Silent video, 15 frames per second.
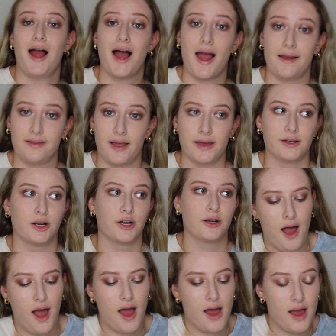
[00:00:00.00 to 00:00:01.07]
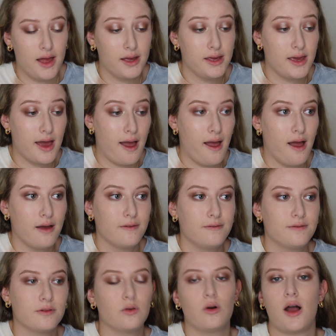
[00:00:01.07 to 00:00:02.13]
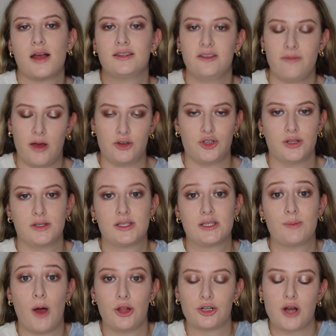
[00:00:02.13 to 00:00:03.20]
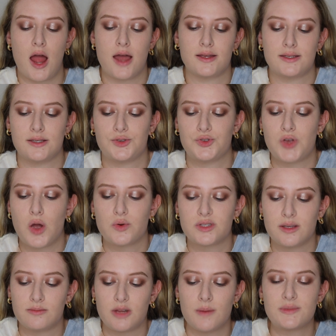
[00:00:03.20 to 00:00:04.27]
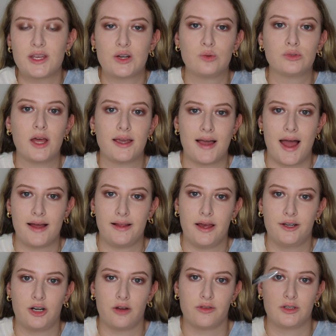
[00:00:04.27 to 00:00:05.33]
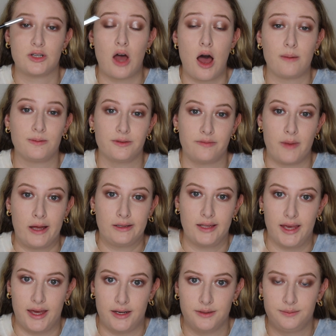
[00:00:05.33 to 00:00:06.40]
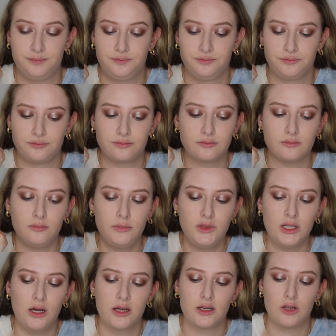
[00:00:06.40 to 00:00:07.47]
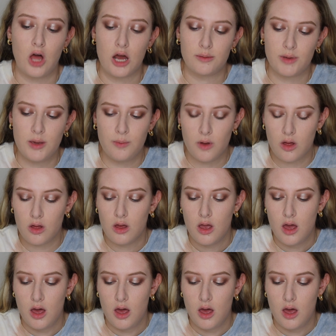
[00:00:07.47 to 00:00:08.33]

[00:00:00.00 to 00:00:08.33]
eyeliner, I have, as I've mentioned, smaller eyes. So sometimes I don't like eyeliner on the top of my lid, like a lot of people